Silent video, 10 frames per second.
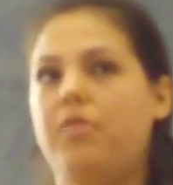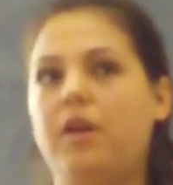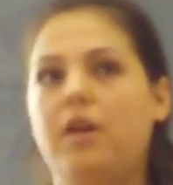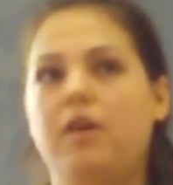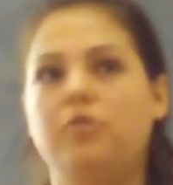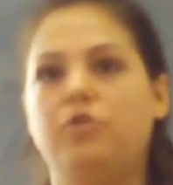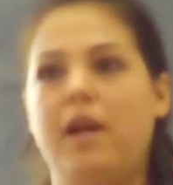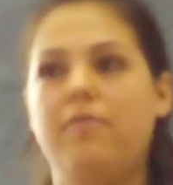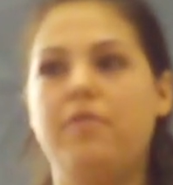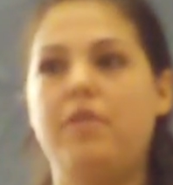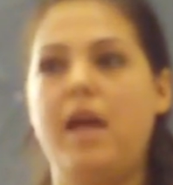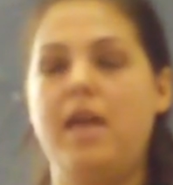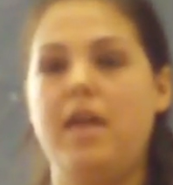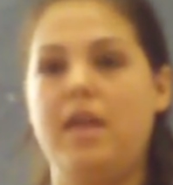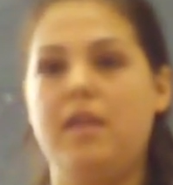The driver
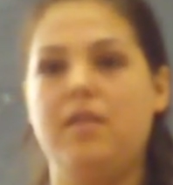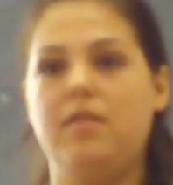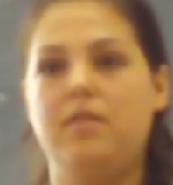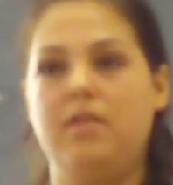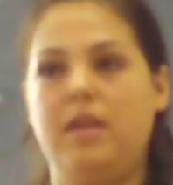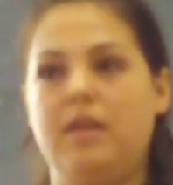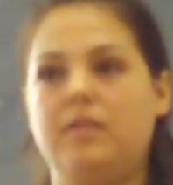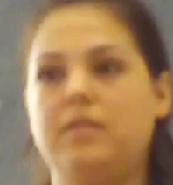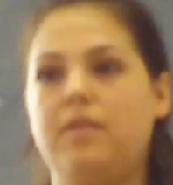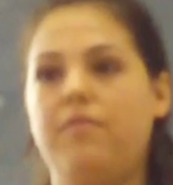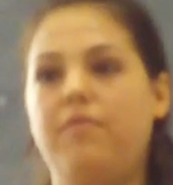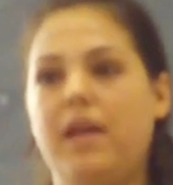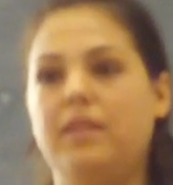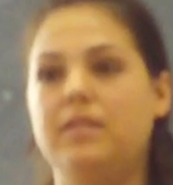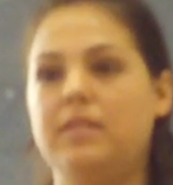that hit Nick
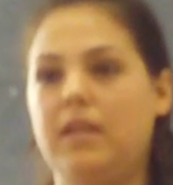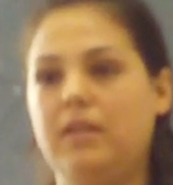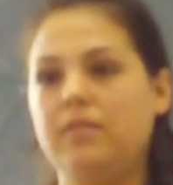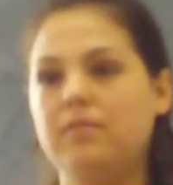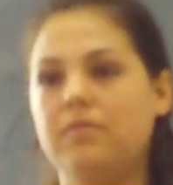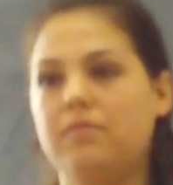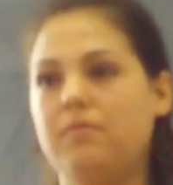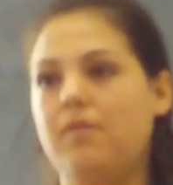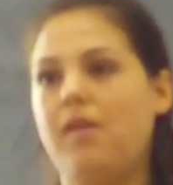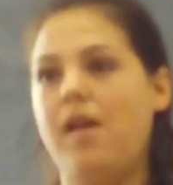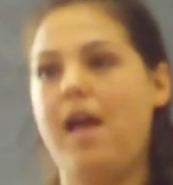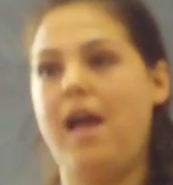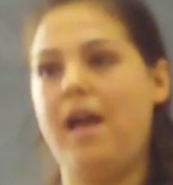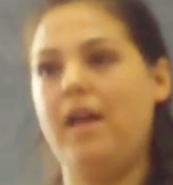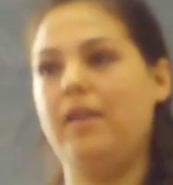fled the scene,
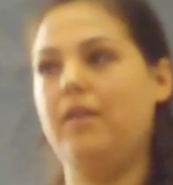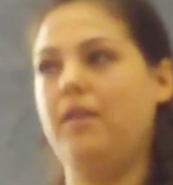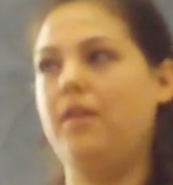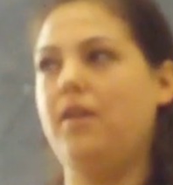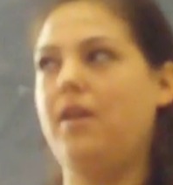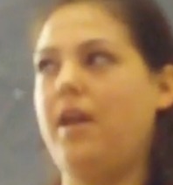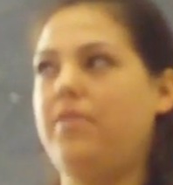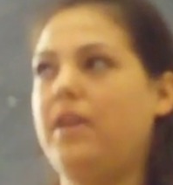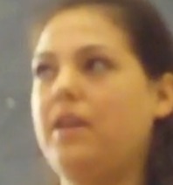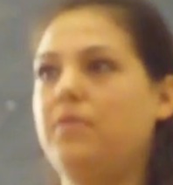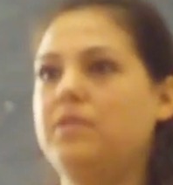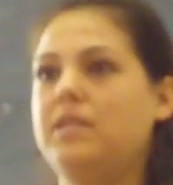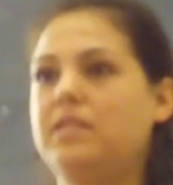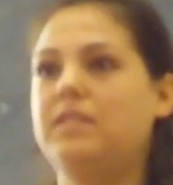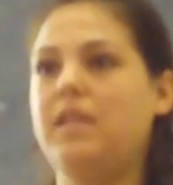and I think it was
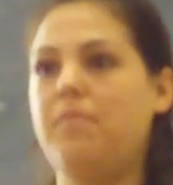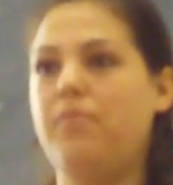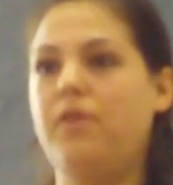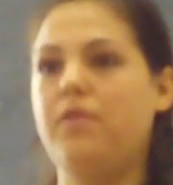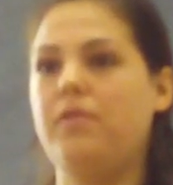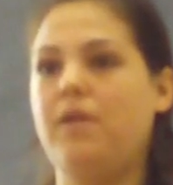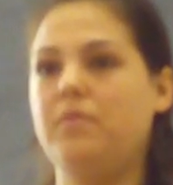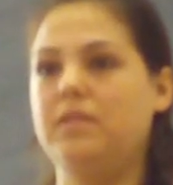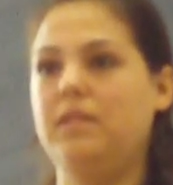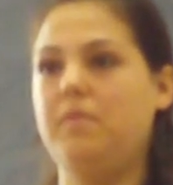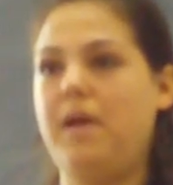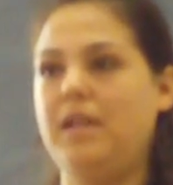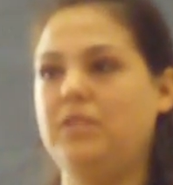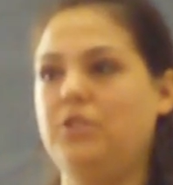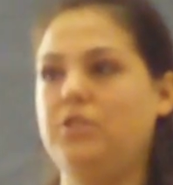his stepbrother that was in the
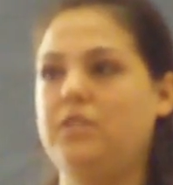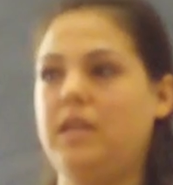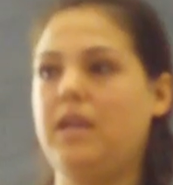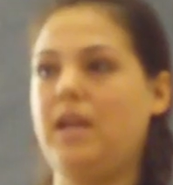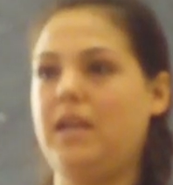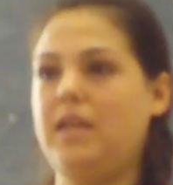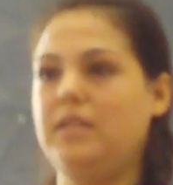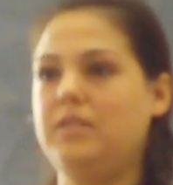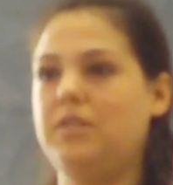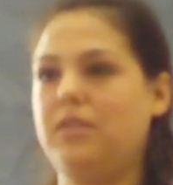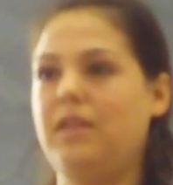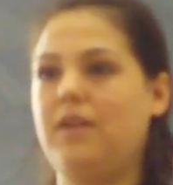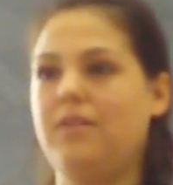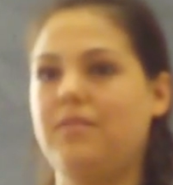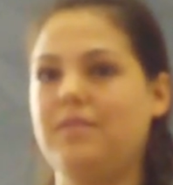passenger seat, and he stood
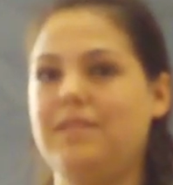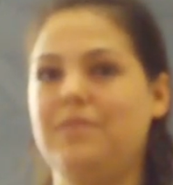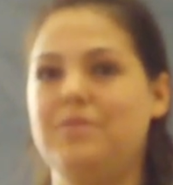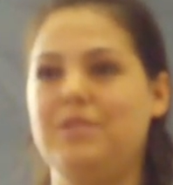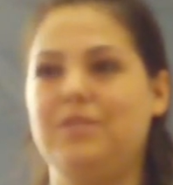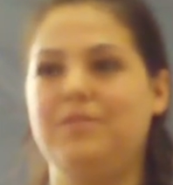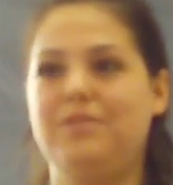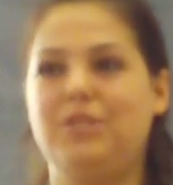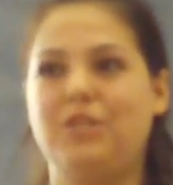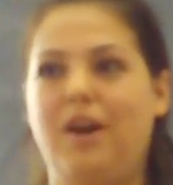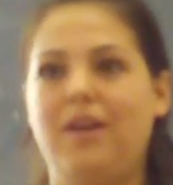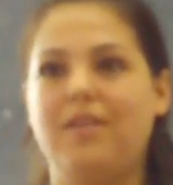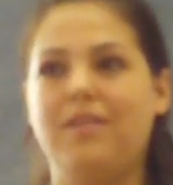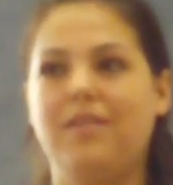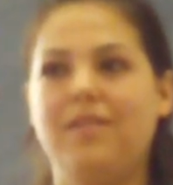there because he was in shock.